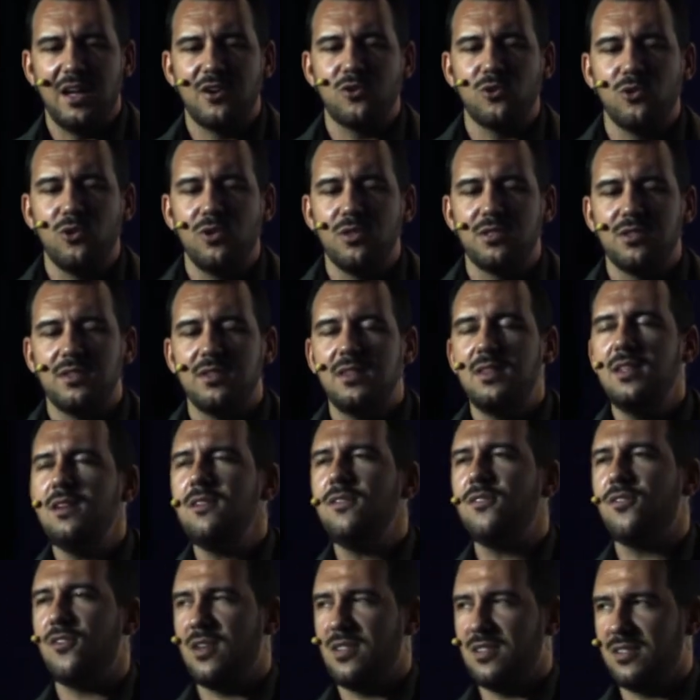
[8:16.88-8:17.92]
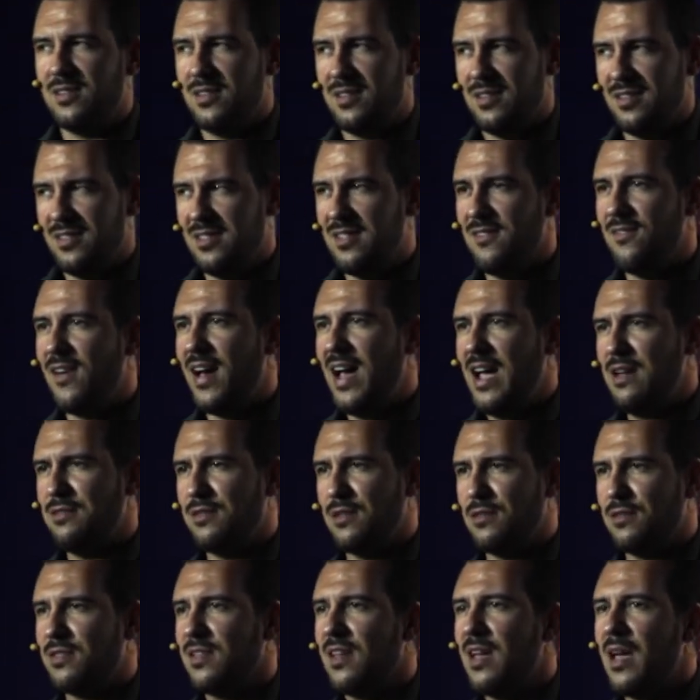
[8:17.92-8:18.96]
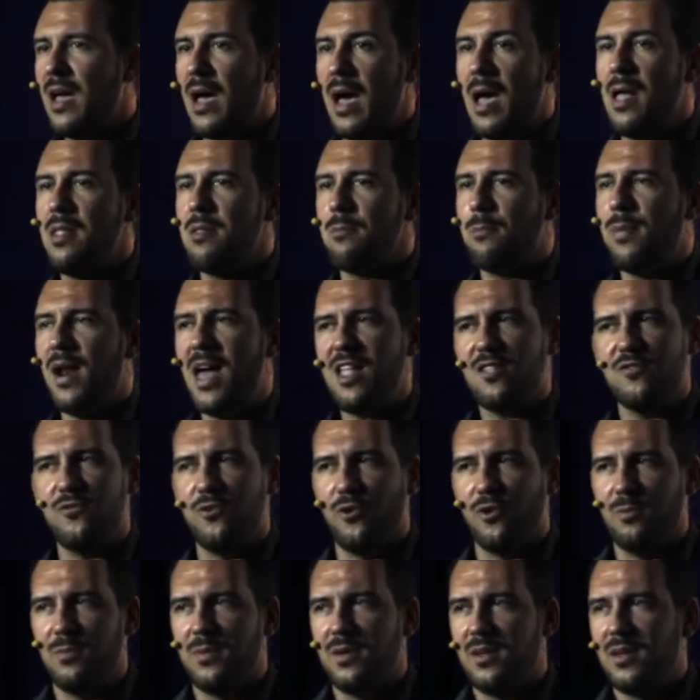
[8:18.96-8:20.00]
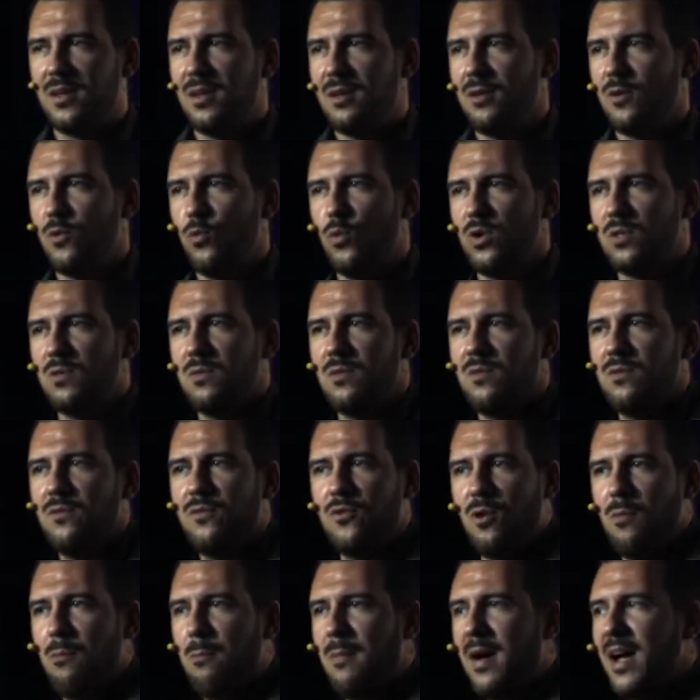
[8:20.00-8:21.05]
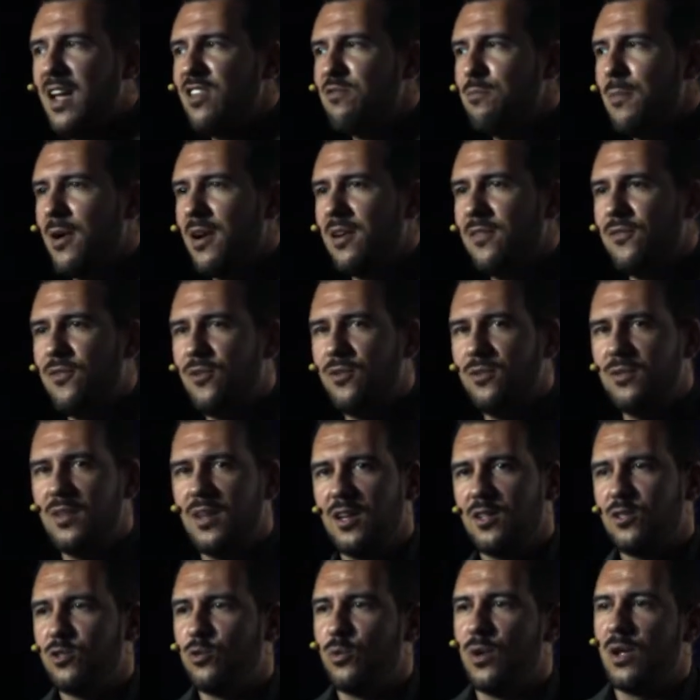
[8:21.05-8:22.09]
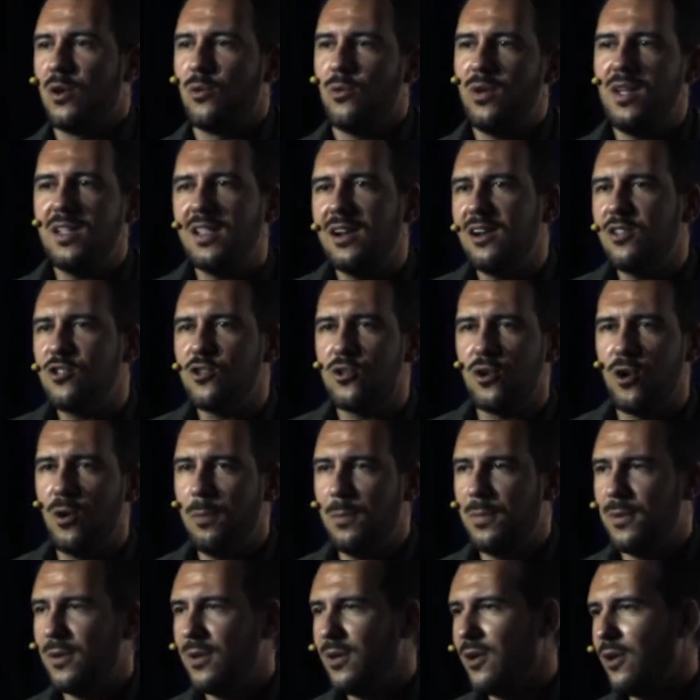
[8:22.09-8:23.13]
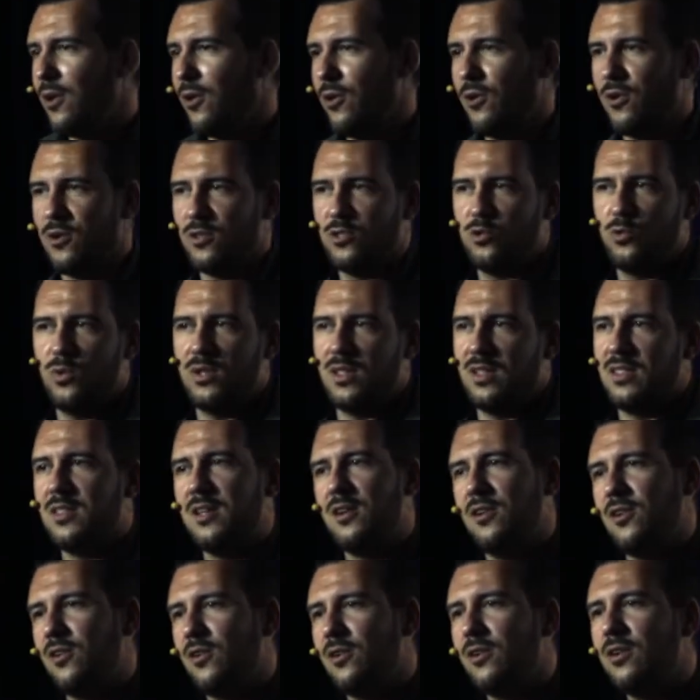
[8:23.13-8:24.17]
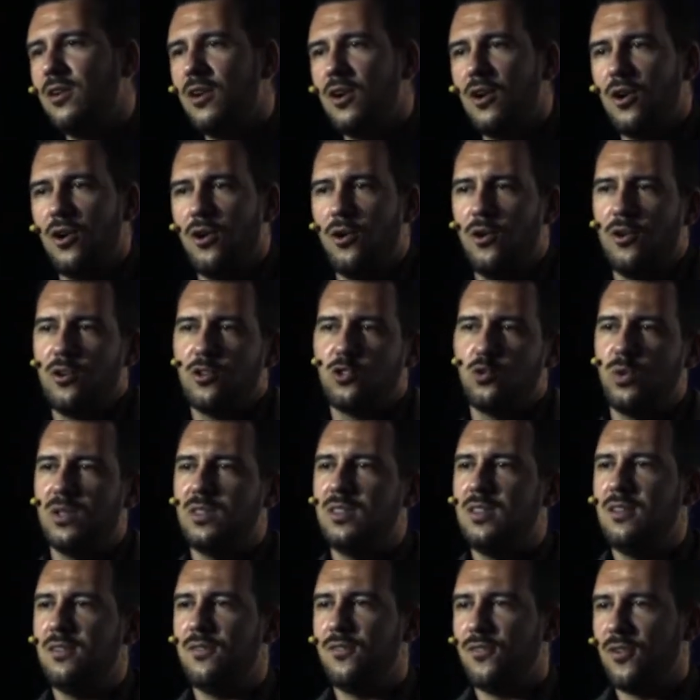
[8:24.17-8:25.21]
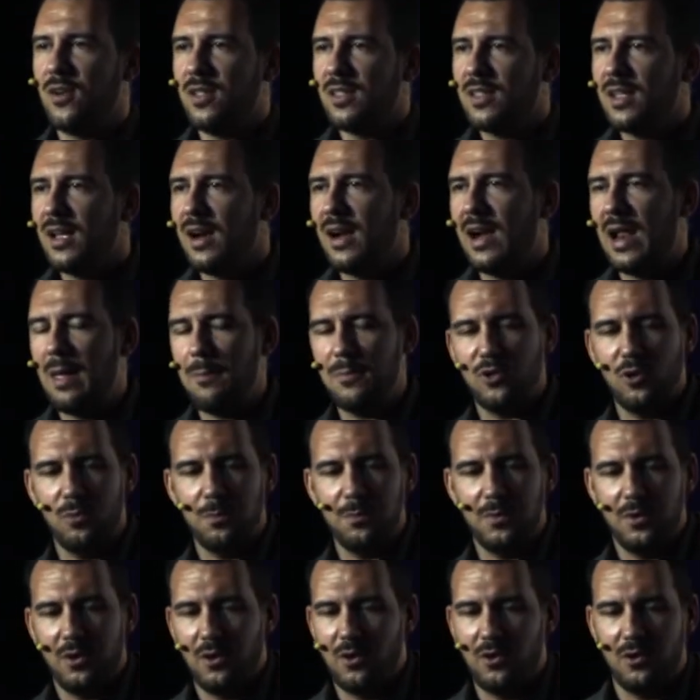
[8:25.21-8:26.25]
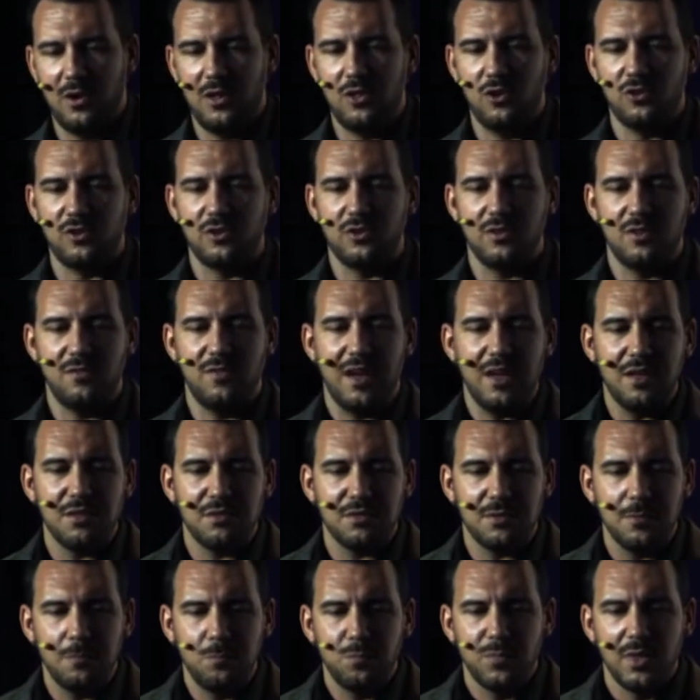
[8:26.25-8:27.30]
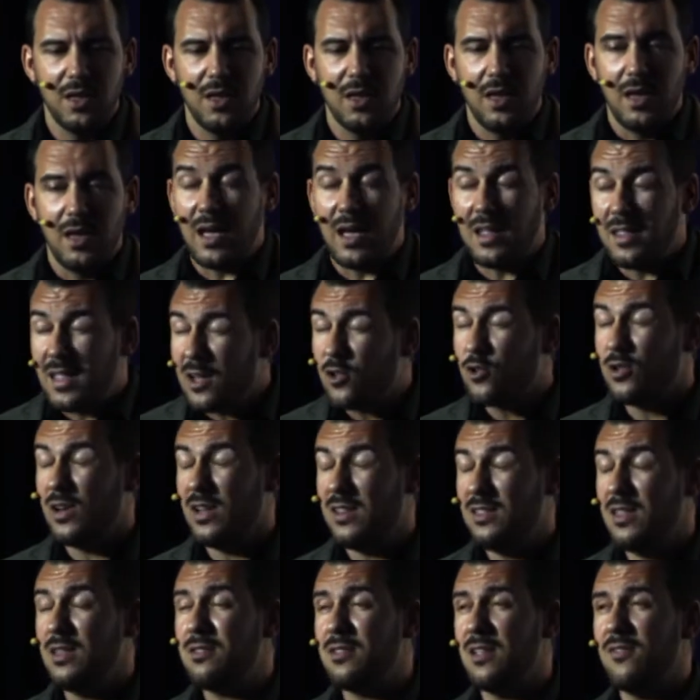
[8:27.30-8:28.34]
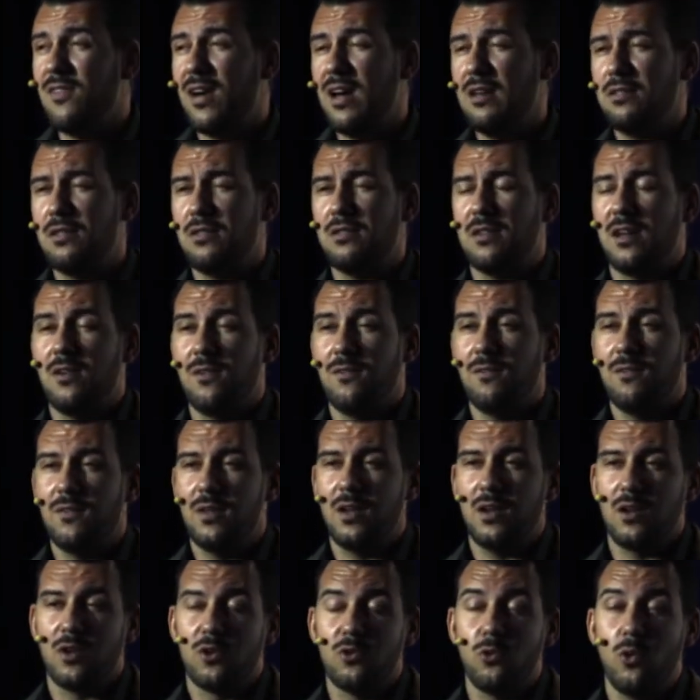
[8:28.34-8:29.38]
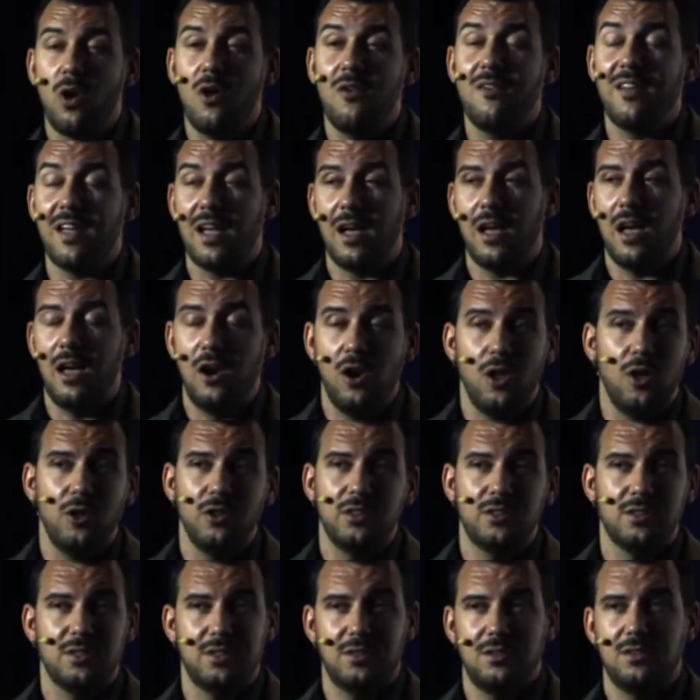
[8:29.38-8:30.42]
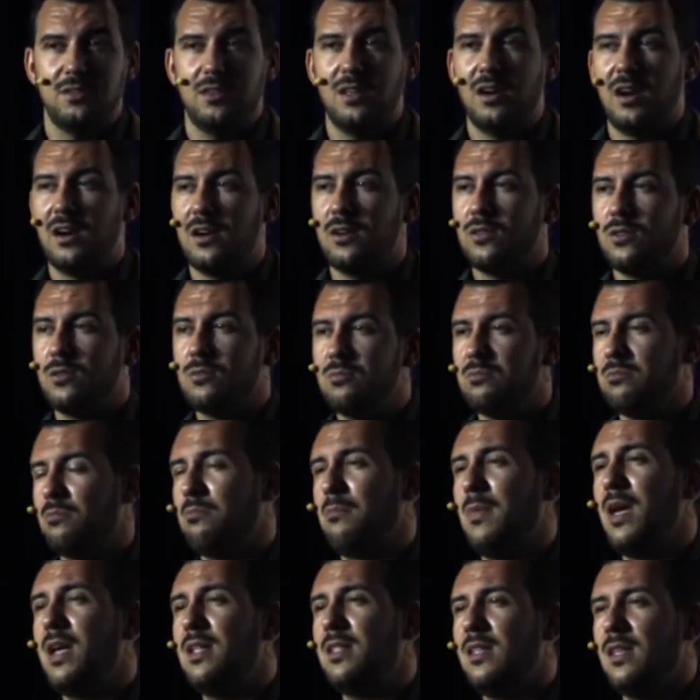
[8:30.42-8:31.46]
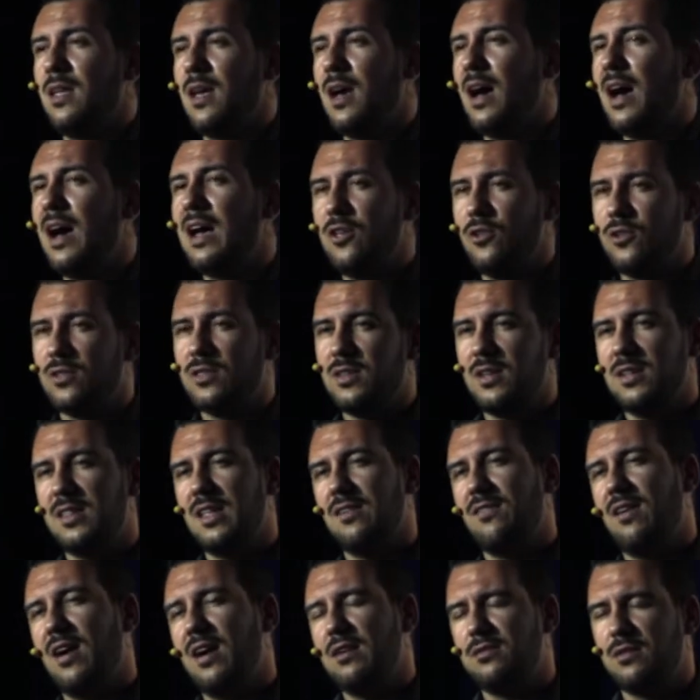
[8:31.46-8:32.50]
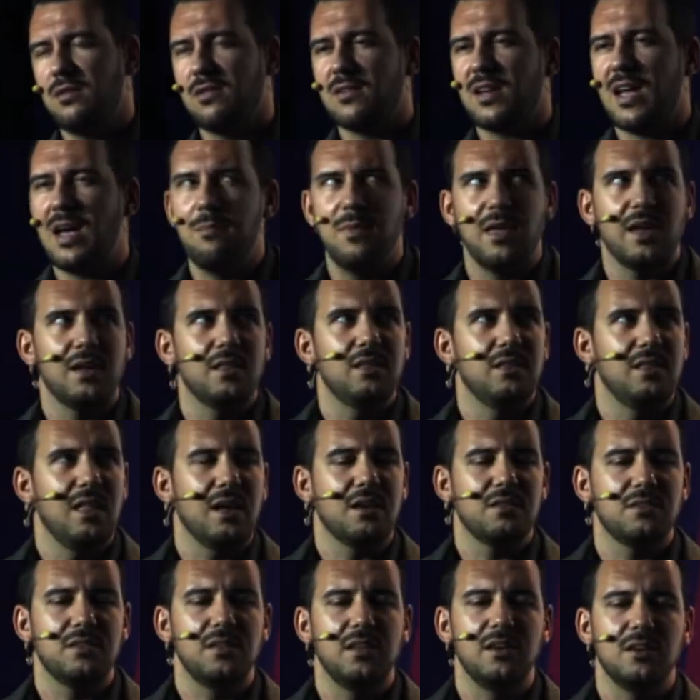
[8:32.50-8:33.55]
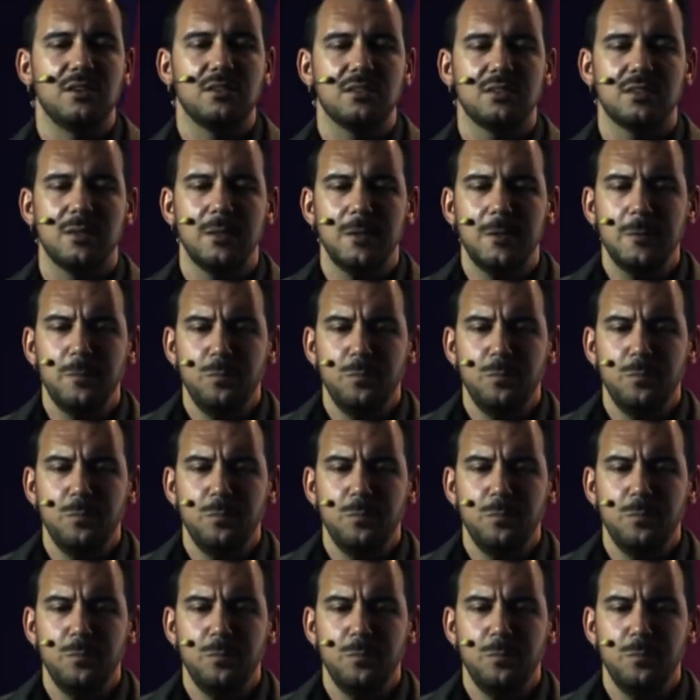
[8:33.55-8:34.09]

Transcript: across different devices and platforms, from my smartphone to a retail shop, or to an interior, or to a different laptop or another device. And actually, these devices are growing a lot. There are many IoT devices coming in the next years.